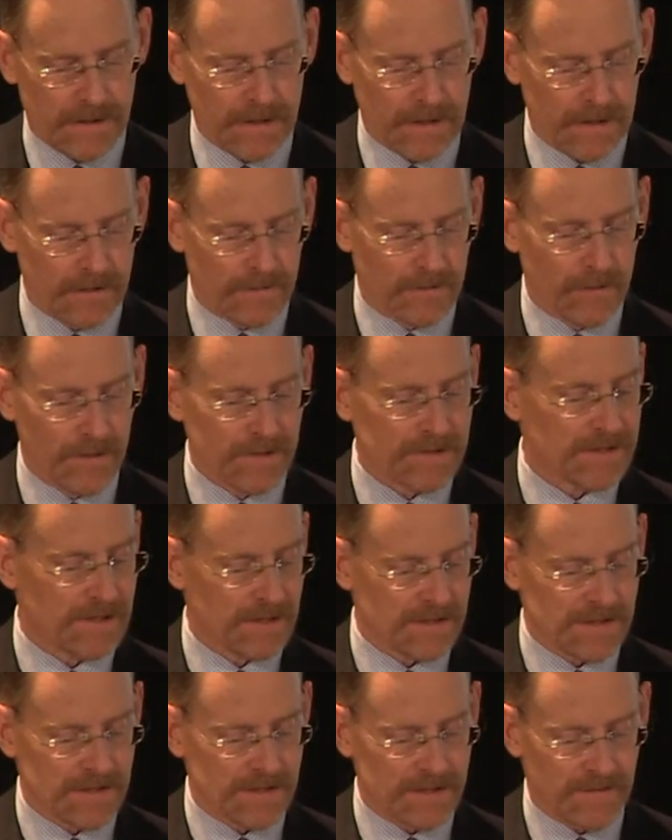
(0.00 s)
in the first
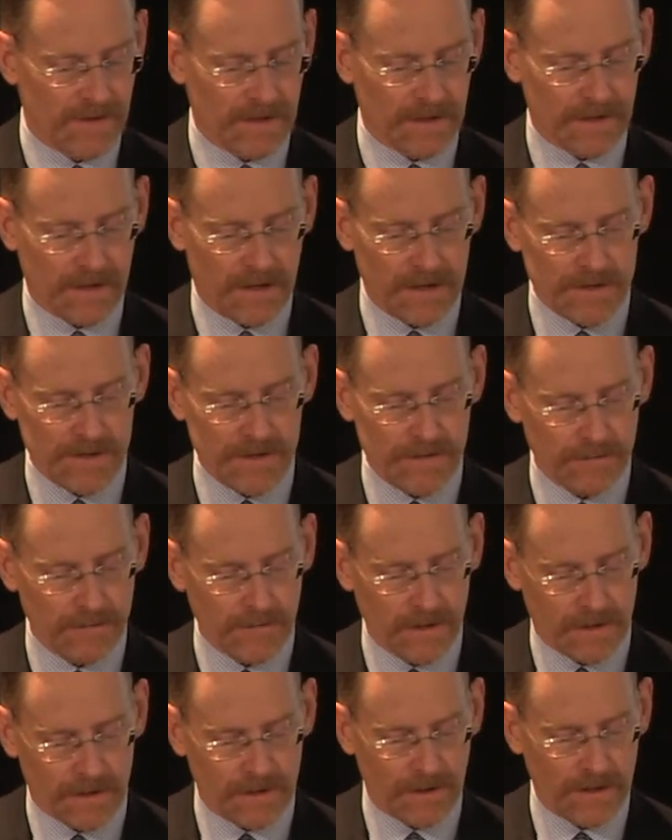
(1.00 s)
instance, ventilation
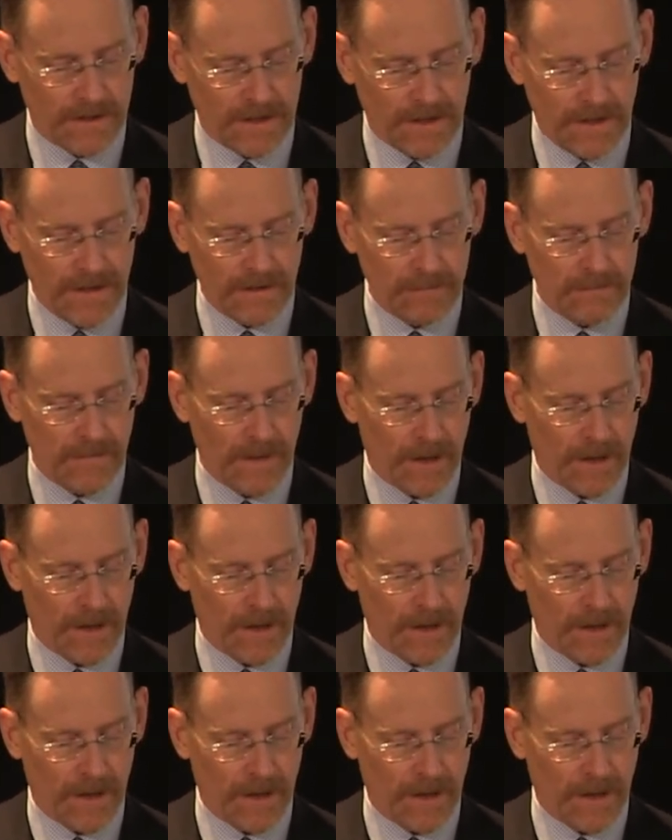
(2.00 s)
and clean air,